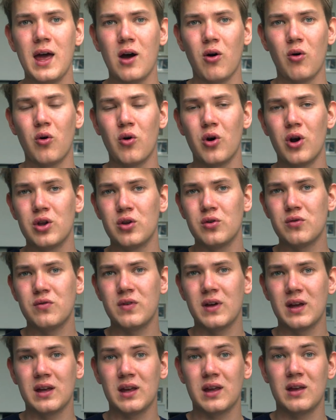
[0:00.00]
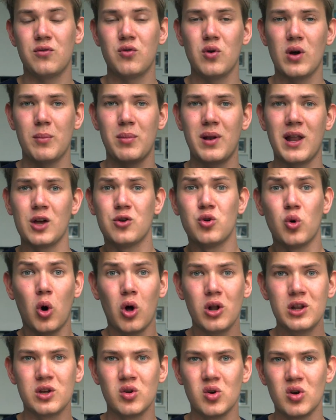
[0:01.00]
or you think if you apply to
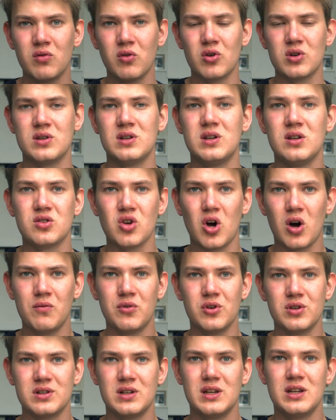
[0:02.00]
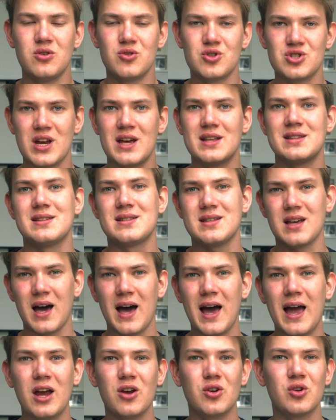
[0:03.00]
all the universities, obviously your chances are
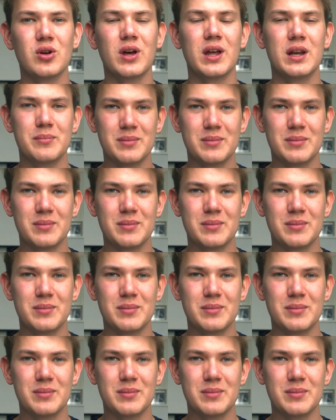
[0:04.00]
higher to get a